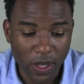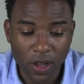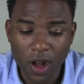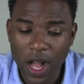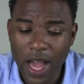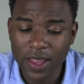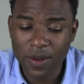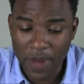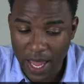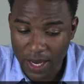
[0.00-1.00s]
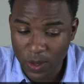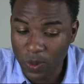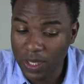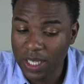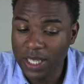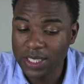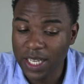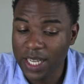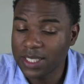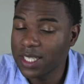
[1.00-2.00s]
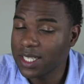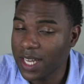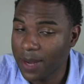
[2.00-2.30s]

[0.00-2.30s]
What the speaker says: A Long Island man who legally changed his